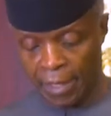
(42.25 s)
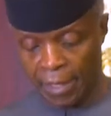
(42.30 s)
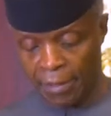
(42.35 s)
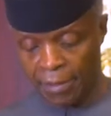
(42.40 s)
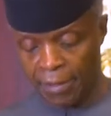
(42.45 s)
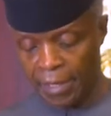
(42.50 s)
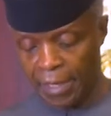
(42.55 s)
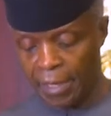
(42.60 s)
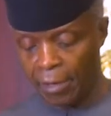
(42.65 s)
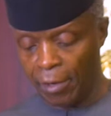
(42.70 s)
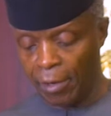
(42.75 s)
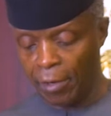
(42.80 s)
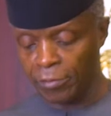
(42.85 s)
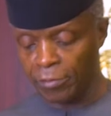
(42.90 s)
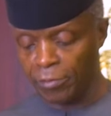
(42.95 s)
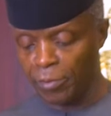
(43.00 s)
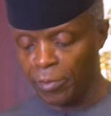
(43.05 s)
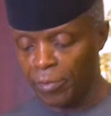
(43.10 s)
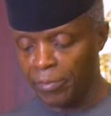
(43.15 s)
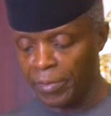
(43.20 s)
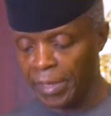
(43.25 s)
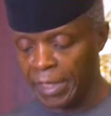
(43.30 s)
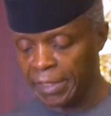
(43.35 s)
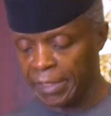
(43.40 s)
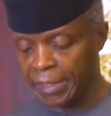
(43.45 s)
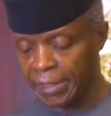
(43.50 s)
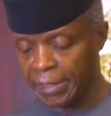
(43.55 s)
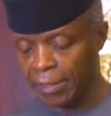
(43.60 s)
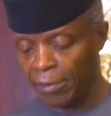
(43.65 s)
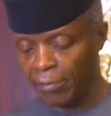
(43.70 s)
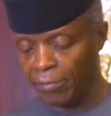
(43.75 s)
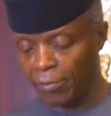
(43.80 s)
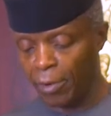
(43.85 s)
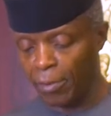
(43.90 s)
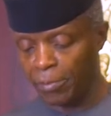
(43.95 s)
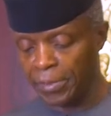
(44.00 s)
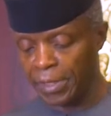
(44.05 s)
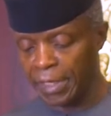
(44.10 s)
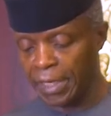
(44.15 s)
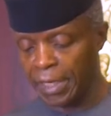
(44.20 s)
The Honorable Minister of
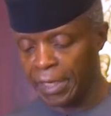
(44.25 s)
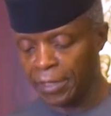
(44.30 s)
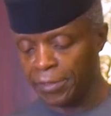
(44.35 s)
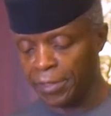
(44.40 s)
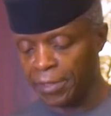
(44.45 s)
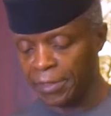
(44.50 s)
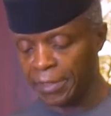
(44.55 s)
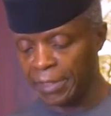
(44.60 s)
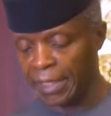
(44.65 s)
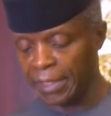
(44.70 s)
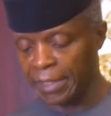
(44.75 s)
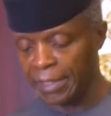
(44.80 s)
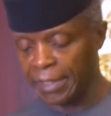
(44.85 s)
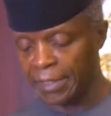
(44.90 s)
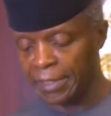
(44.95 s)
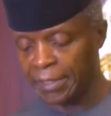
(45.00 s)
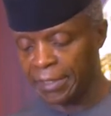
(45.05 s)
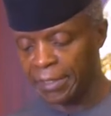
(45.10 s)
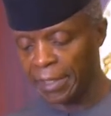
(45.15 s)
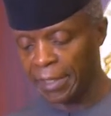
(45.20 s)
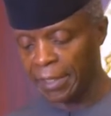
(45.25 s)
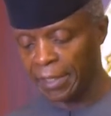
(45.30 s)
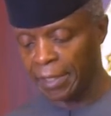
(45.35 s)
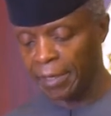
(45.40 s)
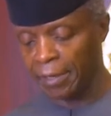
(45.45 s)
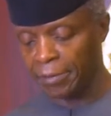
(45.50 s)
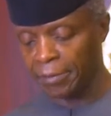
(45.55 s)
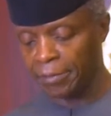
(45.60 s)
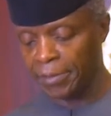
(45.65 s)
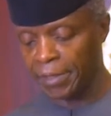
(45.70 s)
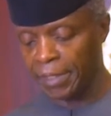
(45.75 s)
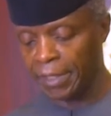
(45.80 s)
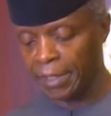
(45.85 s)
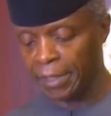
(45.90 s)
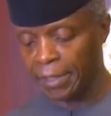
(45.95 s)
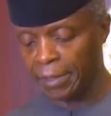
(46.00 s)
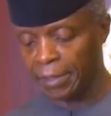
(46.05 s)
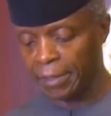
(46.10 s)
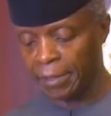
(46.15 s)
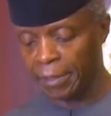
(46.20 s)
Communications and Digital Economy,
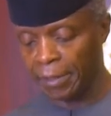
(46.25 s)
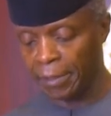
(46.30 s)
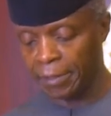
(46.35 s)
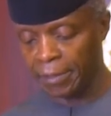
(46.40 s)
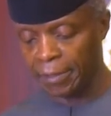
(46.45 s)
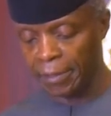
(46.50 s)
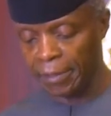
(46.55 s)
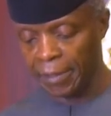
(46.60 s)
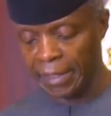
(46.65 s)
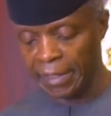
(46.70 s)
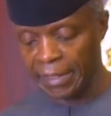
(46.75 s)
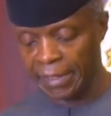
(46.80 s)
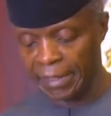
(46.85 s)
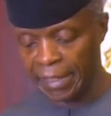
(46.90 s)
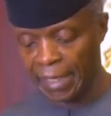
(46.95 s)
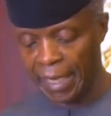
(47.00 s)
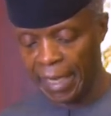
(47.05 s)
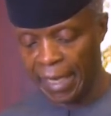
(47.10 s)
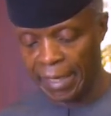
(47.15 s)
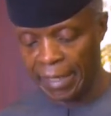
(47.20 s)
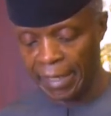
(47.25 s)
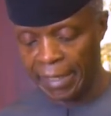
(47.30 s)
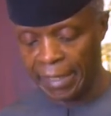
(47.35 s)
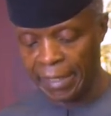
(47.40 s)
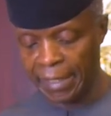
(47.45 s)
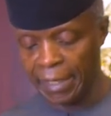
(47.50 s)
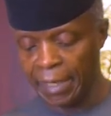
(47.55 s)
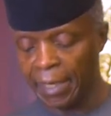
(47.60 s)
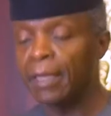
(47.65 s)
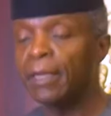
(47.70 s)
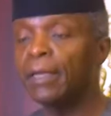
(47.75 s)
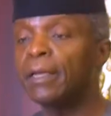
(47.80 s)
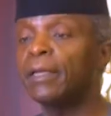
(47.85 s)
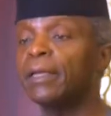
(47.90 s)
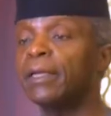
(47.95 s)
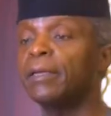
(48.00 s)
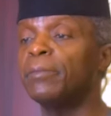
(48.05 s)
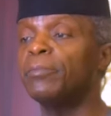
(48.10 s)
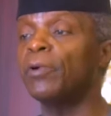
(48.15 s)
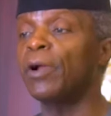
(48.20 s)
Dr. Isa Ali
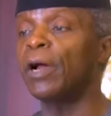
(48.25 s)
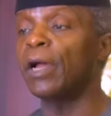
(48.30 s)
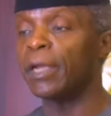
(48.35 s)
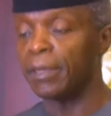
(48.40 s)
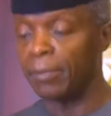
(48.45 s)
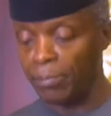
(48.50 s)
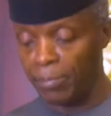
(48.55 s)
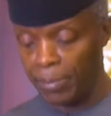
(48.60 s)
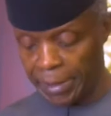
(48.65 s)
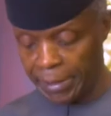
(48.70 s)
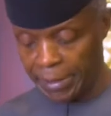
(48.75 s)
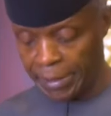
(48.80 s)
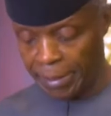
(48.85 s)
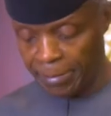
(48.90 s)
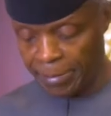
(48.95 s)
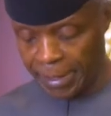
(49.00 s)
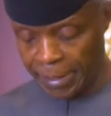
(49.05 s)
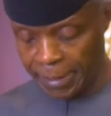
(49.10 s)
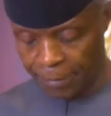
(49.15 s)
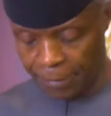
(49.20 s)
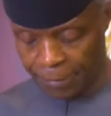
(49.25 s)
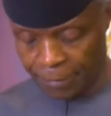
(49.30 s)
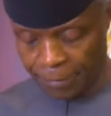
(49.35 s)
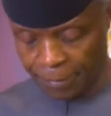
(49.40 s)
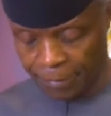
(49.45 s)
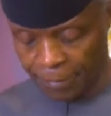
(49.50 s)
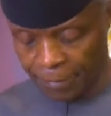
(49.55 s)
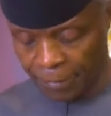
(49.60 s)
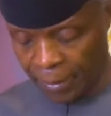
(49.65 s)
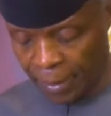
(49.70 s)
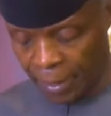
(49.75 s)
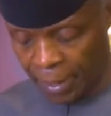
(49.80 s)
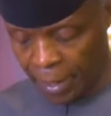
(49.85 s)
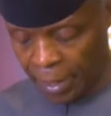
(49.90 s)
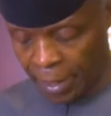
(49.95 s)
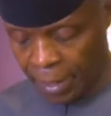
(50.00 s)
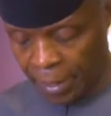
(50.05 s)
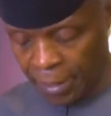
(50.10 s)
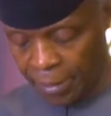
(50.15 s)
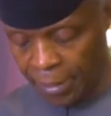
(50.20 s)
Ibrahim Pantami,
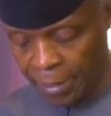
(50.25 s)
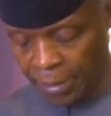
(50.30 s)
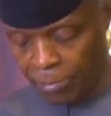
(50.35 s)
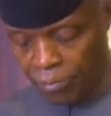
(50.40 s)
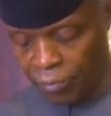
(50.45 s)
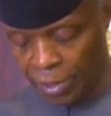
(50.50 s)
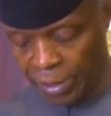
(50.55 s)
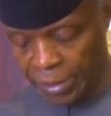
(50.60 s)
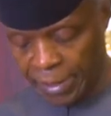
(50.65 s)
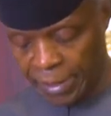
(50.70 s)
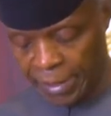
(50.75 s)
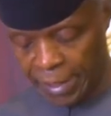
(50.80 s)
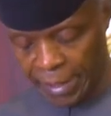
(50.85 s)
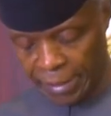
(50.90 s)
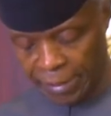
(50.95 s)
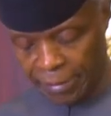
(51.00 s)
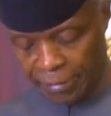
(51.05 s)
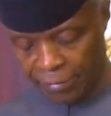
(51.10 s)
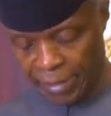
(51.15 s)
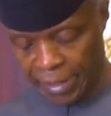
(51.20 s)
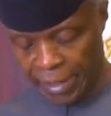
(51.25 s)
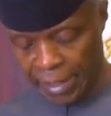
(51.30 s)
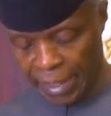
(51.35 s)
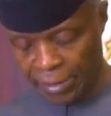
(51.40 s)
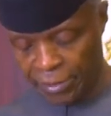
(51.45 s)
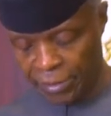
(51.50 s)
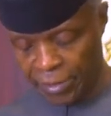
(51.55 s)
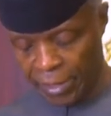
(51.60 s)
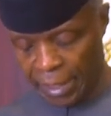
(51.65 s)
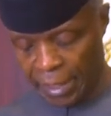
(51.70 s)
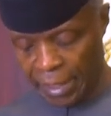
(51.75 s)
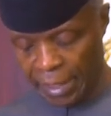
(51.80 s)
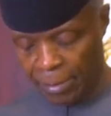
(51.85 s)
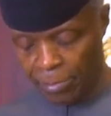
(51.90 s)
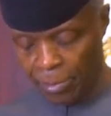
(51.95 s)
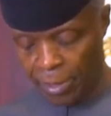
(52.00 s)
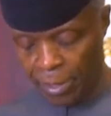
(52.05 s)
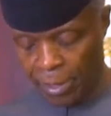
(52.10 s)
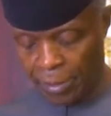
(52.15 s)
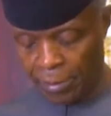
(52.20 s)
the President of the Nigeria
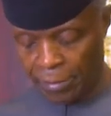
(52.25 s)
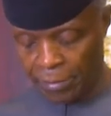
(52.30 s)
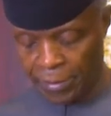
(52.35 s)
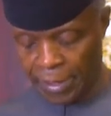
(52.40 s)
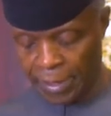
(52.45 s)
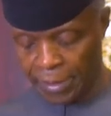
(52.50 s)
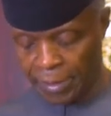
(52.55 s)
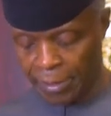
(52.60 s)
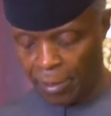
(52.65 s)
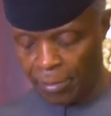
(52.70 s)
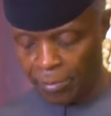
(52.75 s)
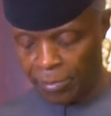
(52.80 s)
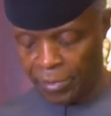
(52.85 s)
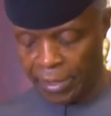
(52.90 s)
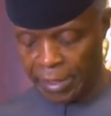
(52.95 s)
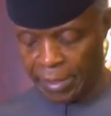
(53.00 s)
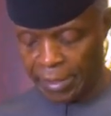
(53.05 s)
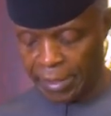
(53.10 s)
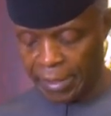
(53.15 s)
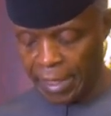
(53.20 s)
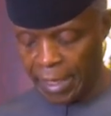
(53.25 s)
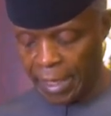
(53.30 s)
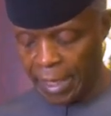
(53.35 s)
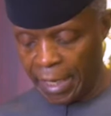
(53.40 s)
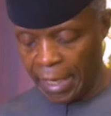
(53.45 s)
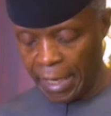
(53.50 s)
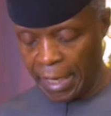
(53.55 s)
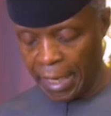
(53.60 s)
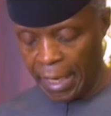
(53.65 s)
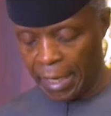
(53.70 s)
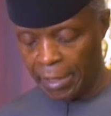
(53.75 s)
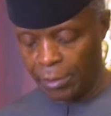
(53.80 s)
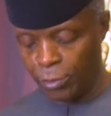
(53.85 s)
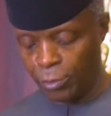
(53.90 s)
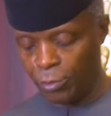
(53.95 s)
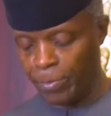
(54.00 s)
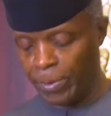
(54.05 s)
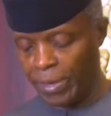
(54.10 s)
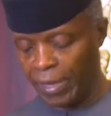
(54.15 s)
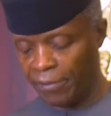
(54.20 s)
Labour Congress, Comrade
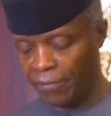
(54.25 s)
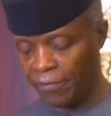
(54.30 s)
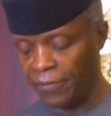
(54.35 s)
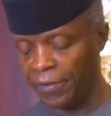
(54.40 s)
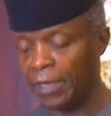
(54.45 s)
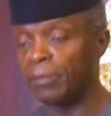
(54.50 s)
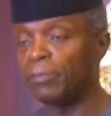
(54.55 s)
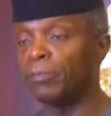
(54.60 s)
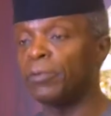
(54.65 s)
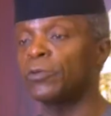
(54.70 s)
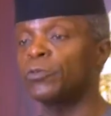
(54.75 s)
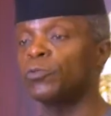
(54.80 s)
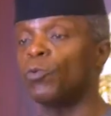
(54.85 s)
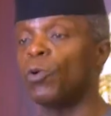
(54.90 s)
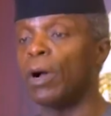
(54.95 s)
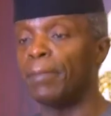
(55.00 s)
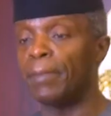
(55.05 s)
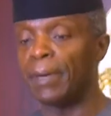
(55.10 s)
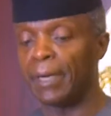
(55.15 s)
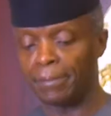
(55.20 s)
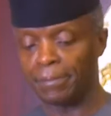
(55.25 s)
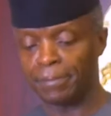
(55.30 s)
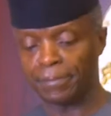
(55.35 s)
Ayuba Philibus Wabba,